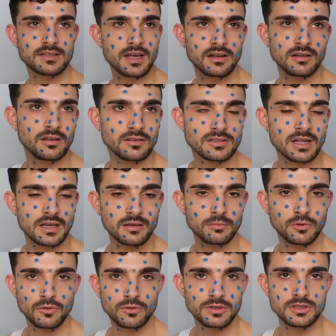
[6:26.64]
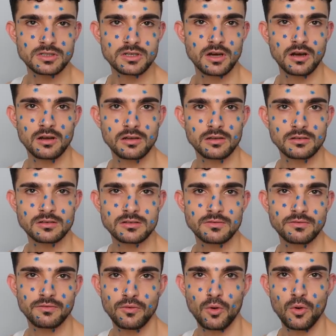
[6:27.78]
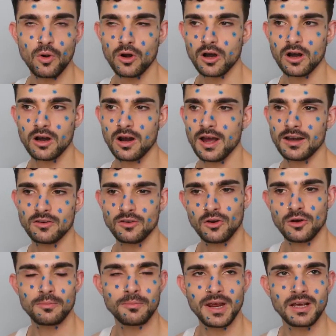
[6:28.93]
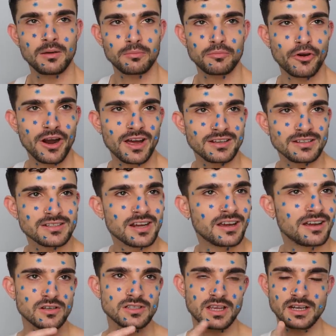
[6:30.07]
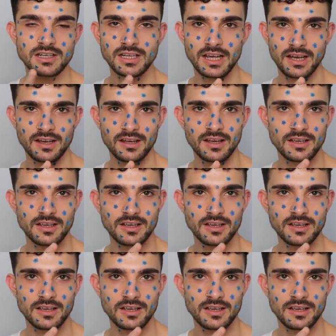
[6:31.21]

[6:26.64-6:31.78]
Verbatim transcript: kind of looks like a beauty shot for, I don't know, a makeup brand or skincare